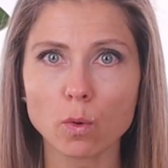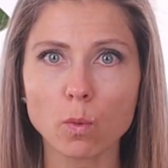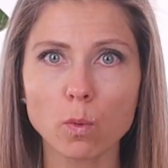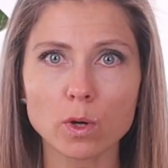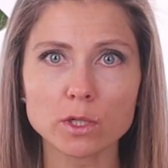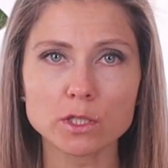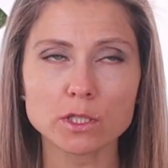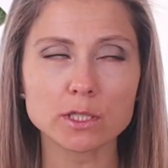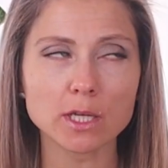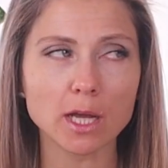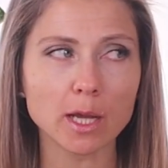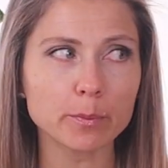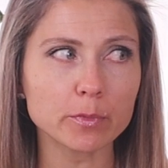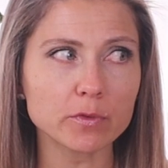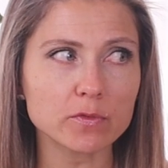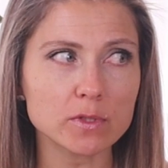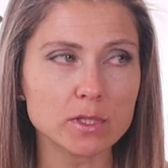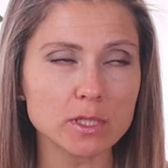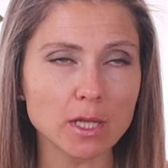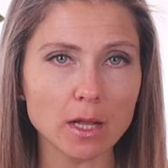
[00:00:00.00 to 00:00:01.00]
What type
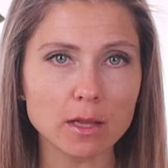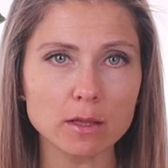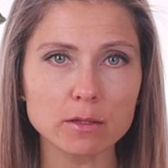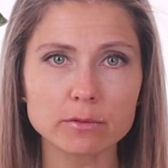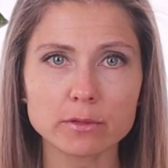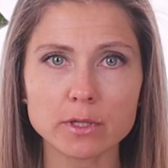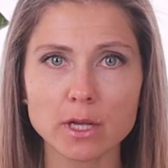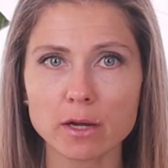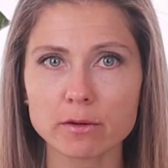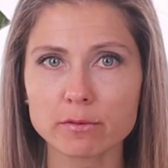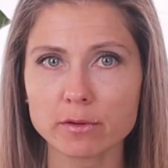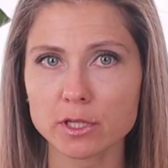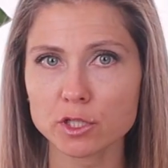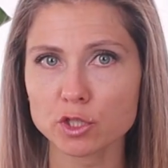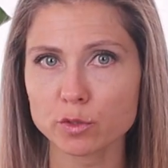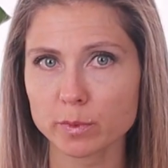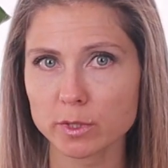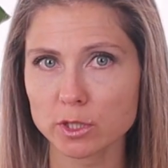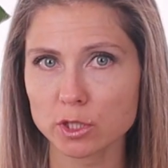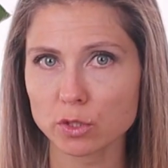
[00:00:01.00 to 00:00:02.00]
of salary
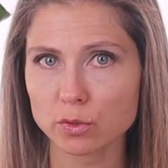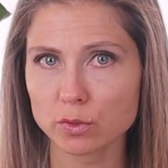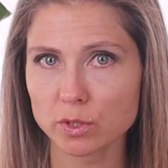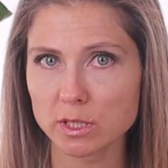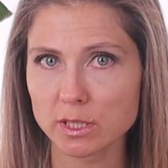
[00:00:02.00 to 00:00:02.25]
arrangement you